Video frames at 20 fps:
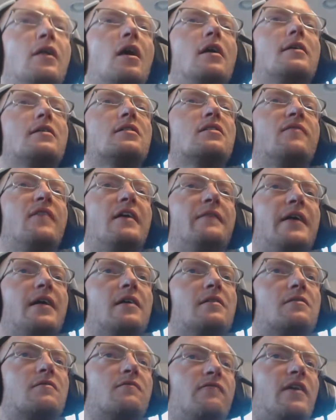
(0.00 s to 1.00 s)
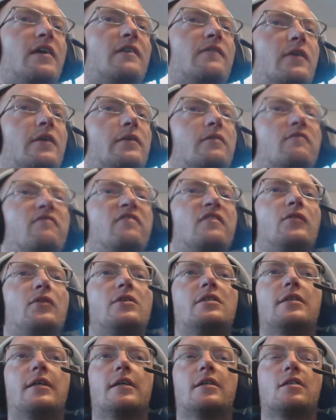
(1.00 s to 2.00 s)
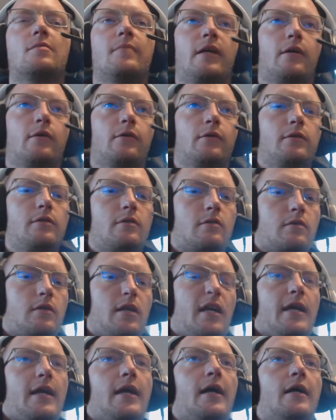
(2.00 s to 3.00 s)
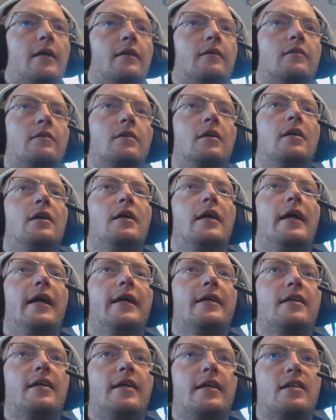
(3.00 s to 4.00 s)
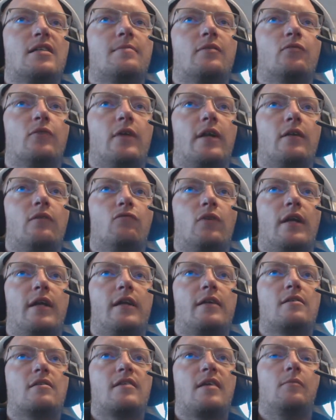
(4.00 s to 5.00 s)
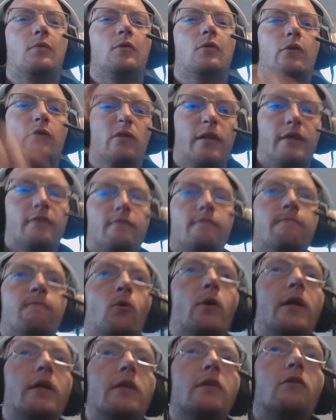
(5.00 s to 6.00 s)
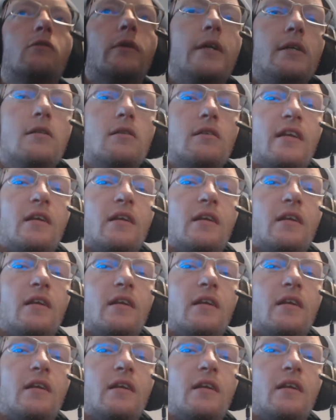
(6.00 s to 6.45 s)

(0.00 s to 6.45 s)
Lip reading: clock is 5556 megahertz, and it has been running stable, currently at 40 degrees,